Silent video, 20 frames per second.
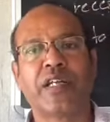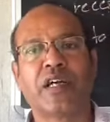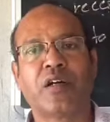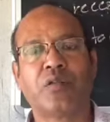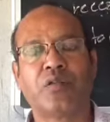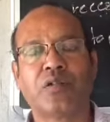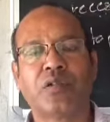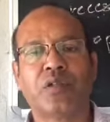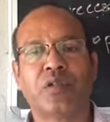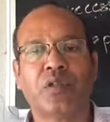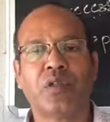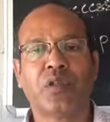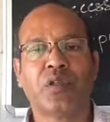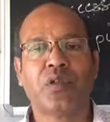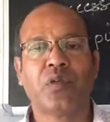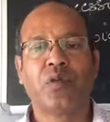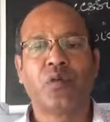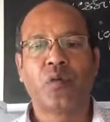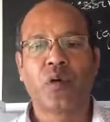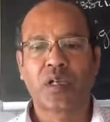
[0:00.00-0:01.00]
out
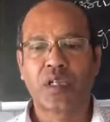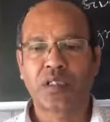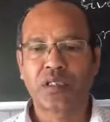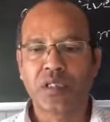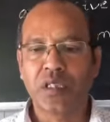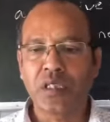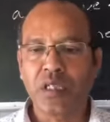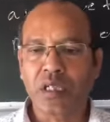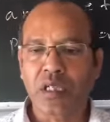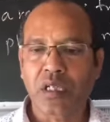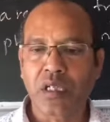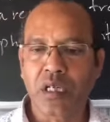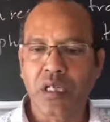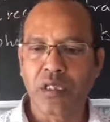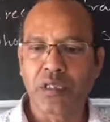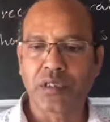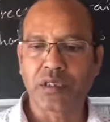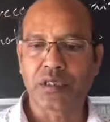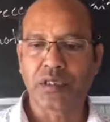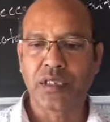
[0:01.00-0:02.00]
what are the
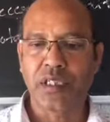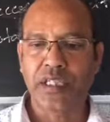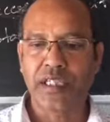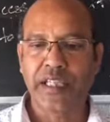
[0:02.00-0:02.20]
colors.